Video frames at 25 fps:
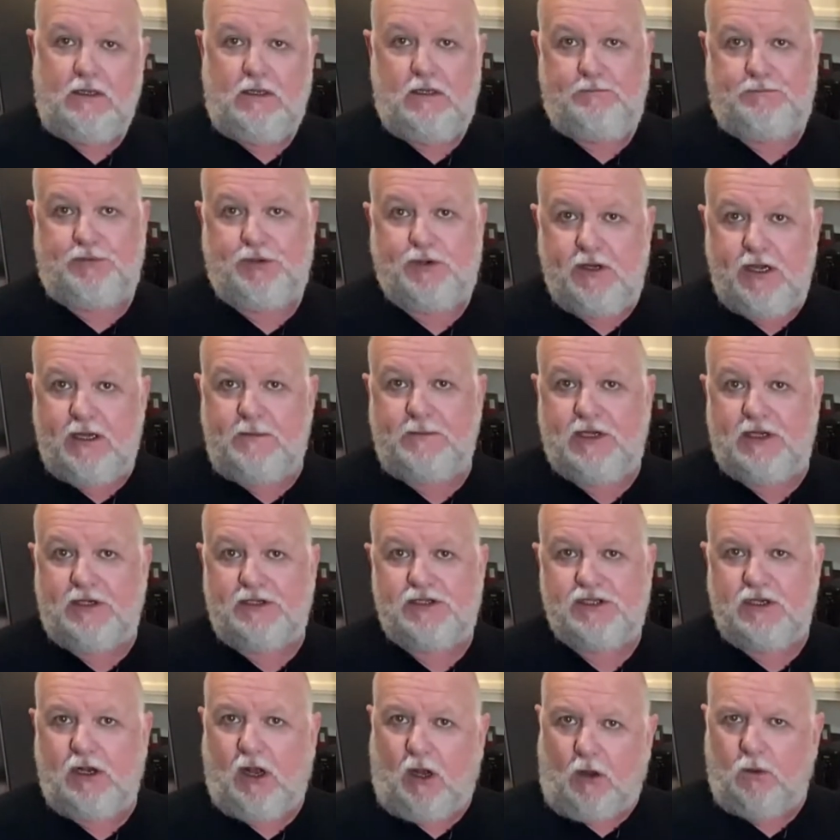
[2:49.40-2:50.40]
pretty
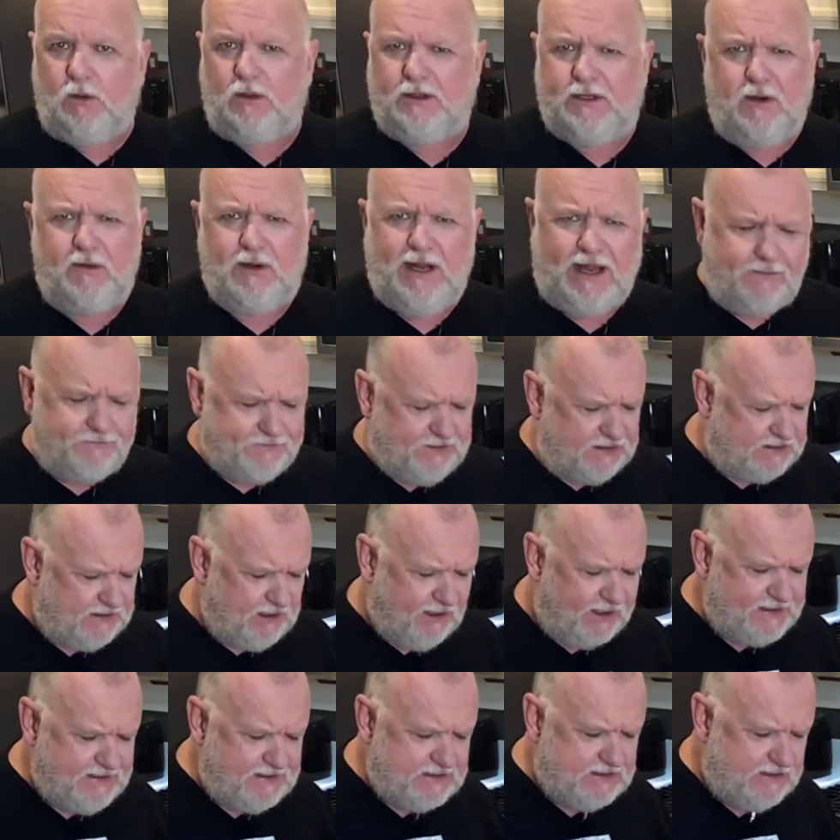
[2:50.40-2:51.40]
much whole. Don't have to
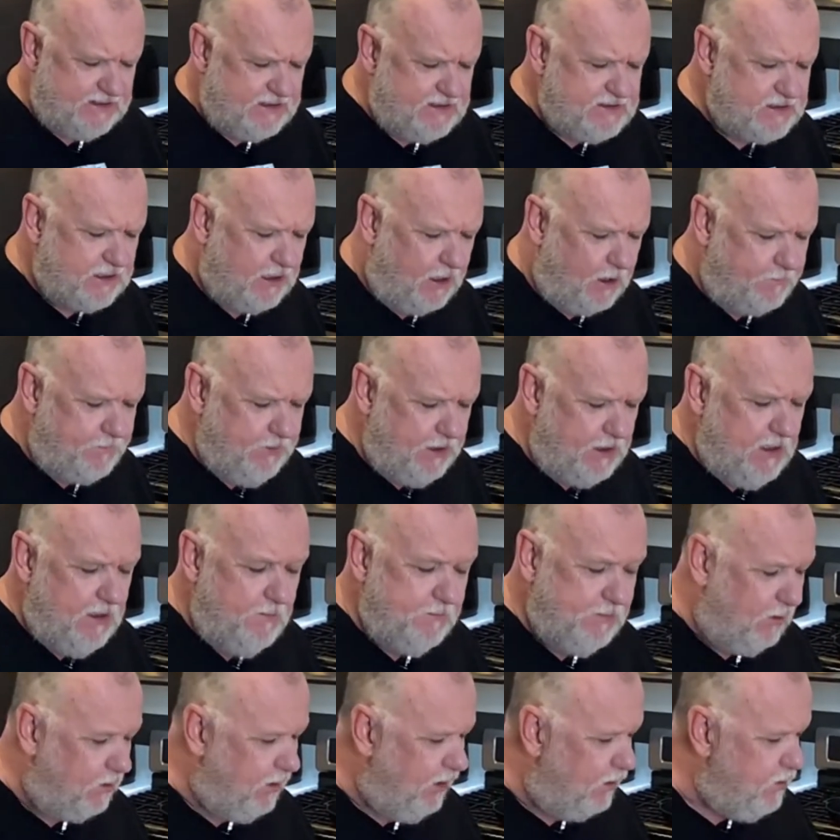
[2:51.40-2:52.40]
dice this up.
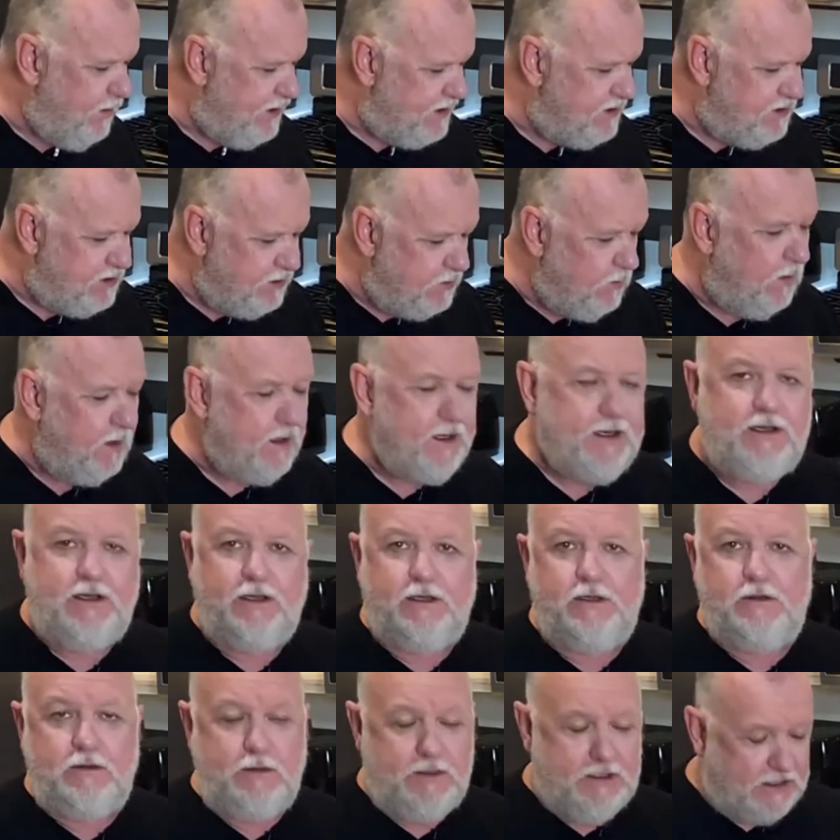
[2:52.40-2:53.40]
But what we do want to
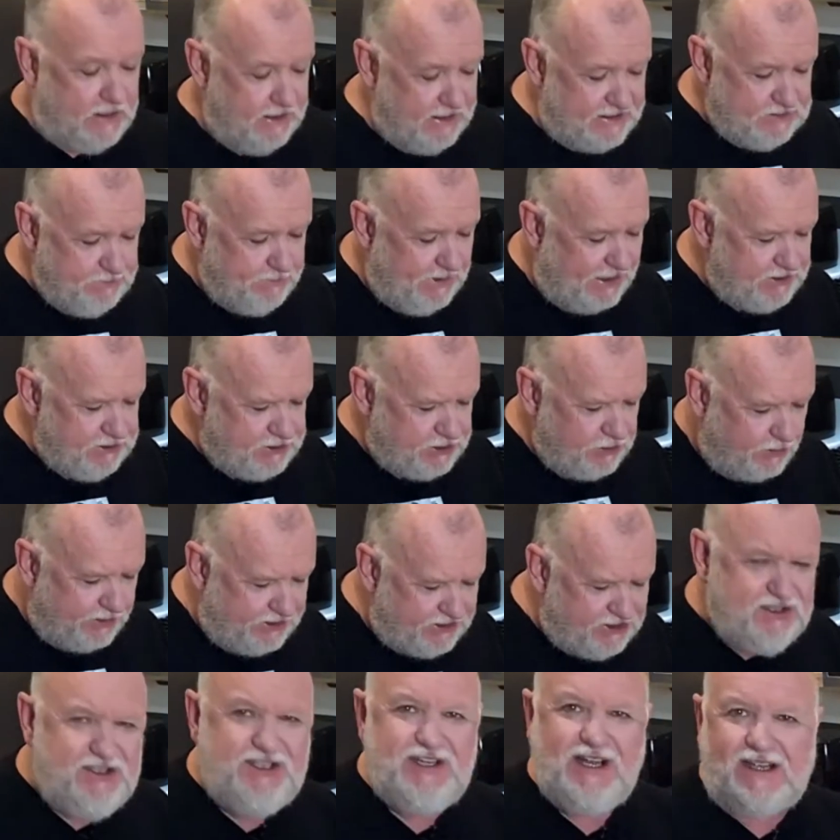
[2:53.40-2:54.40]
do is make sure
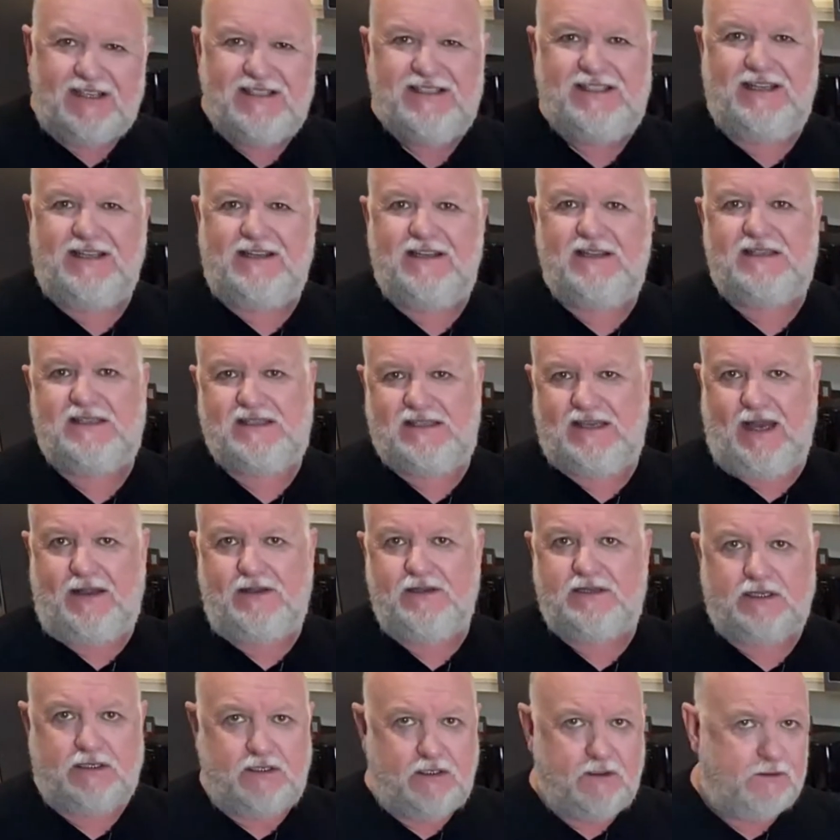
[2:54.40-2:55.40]
it's just in the
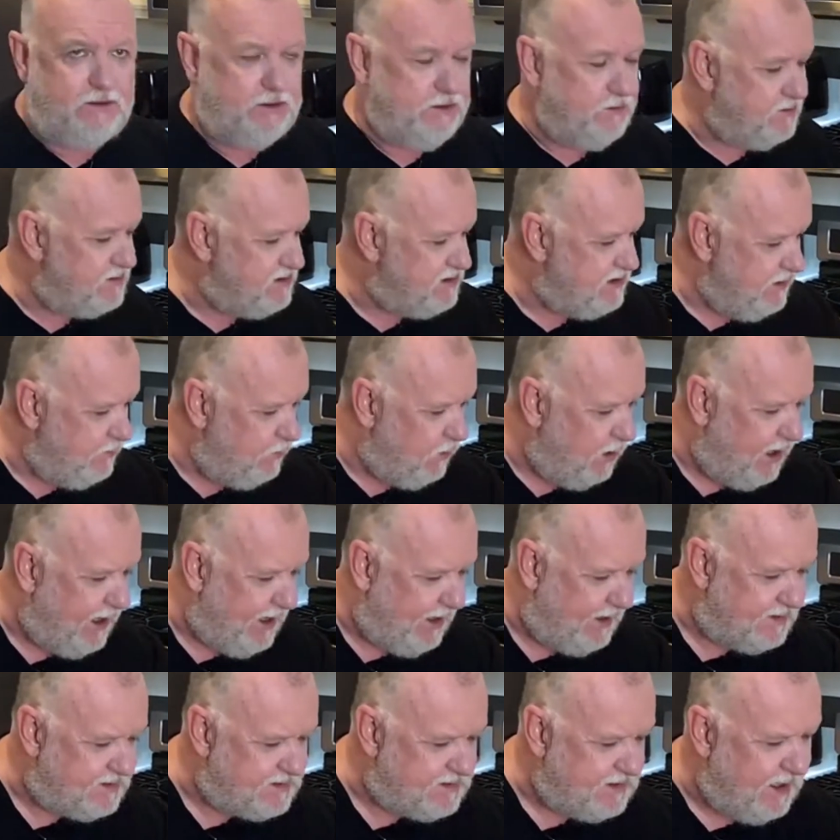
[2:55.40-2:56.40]
center, and you'll see why
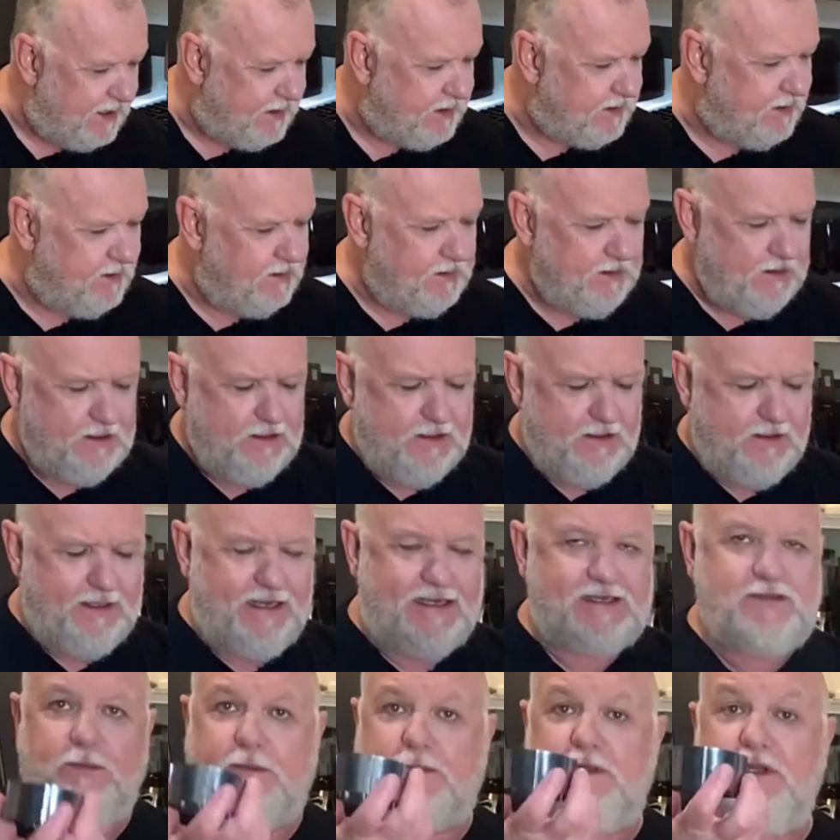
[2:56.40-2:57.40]
in a second.
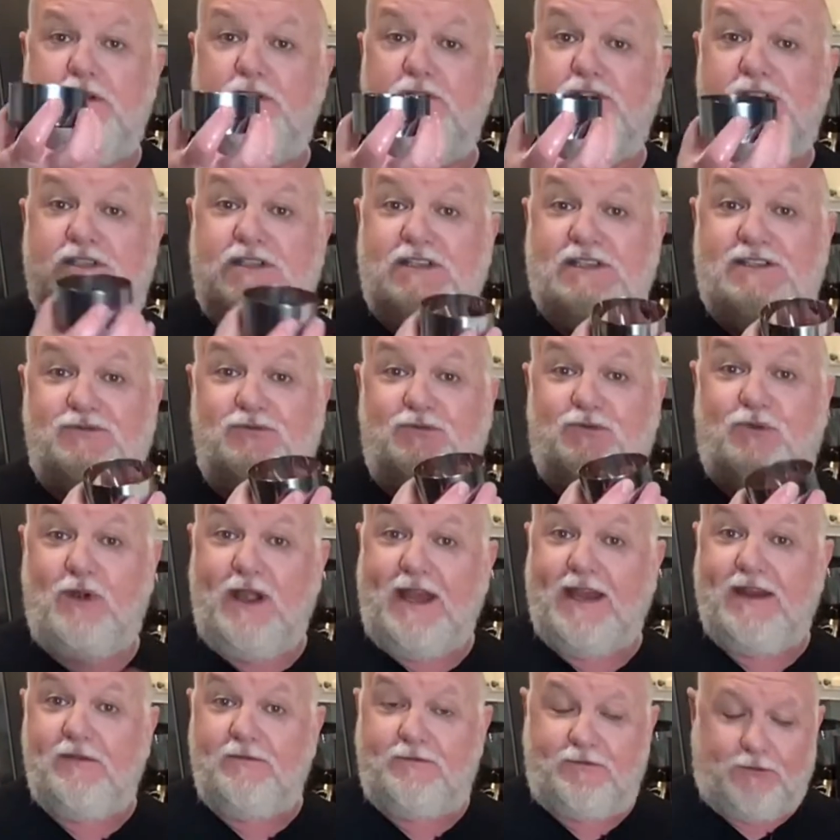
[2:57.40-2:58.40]
That's what we use this
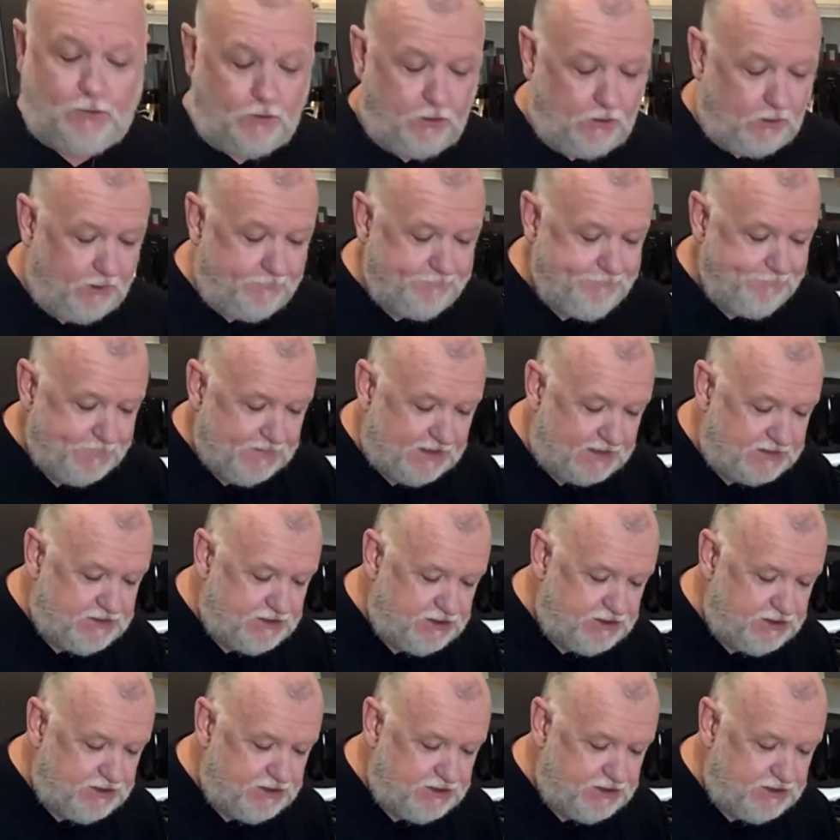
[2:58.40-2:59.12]
ring for, is